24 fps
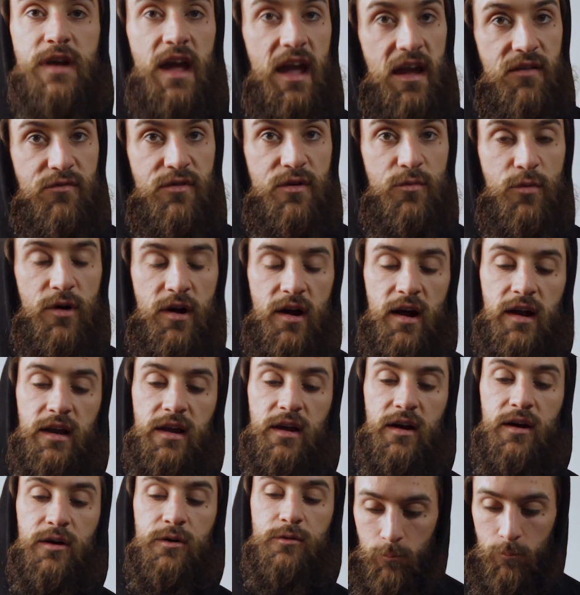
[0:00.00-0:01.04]
everywhere I
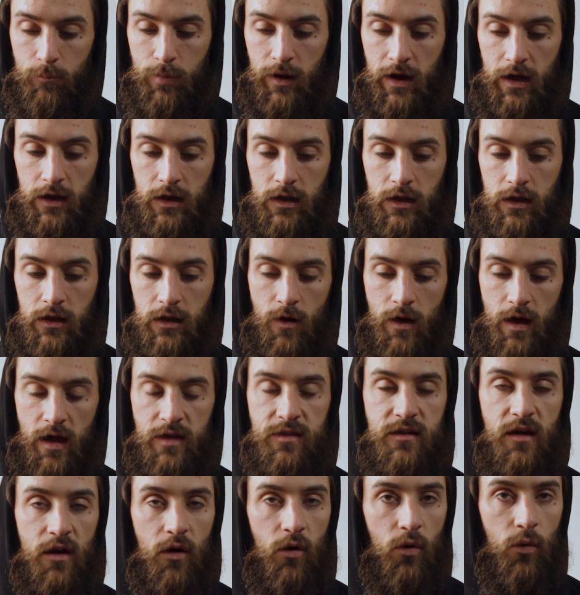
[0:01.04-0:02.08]
go. But
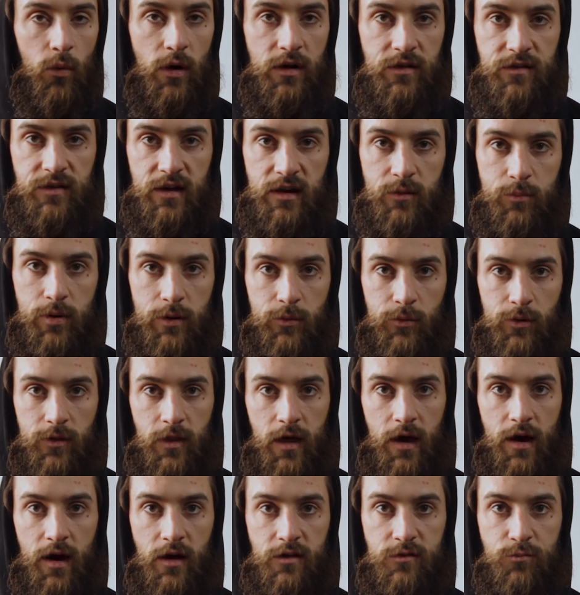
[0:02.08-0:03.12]
as I always say to people when
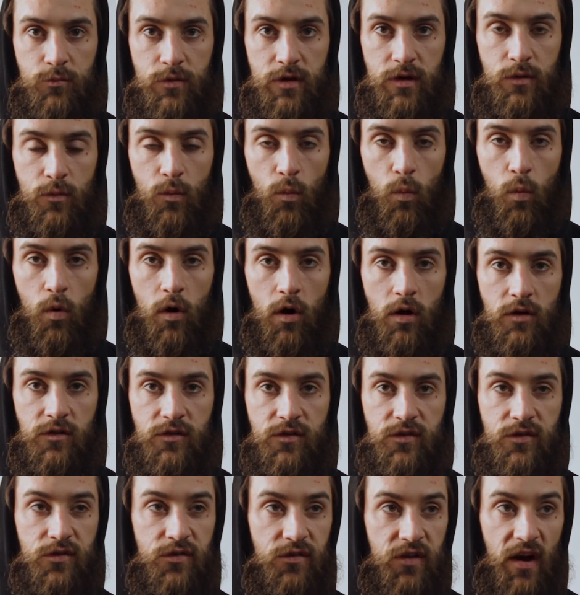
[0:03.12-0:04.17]
they ask me what
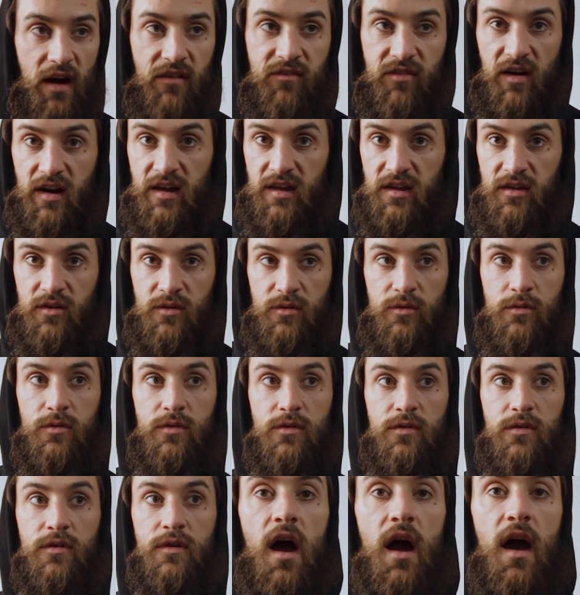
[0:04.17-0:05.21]
stuff I
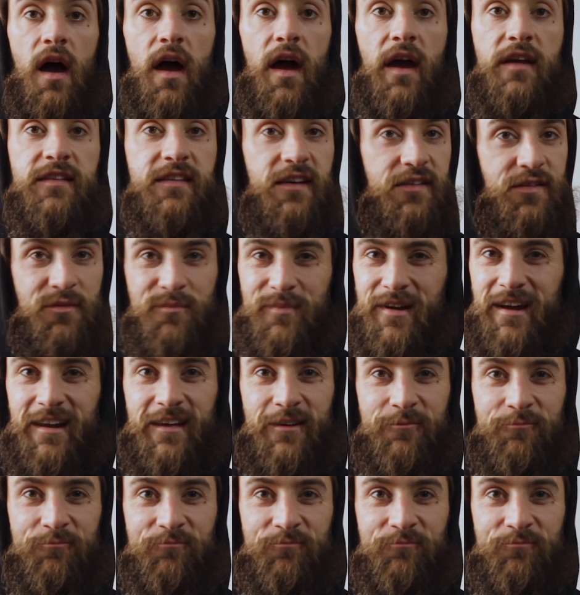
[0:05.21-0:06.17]
use, it doesn't matter.